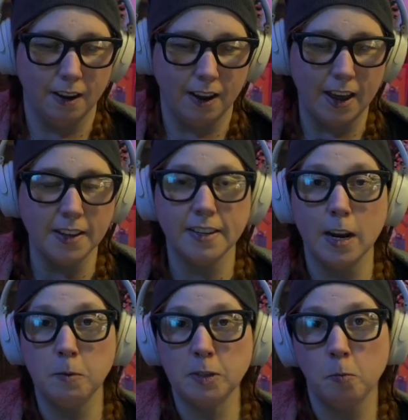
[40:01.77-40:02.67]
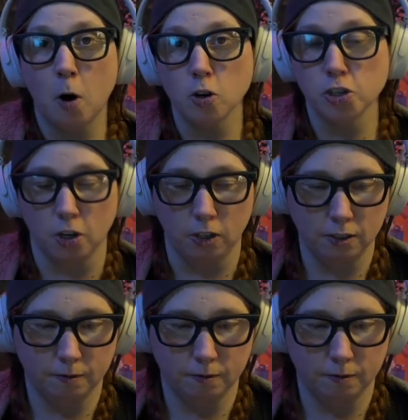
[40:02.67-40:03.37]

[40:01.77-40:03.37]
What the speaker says: His name is Marshall.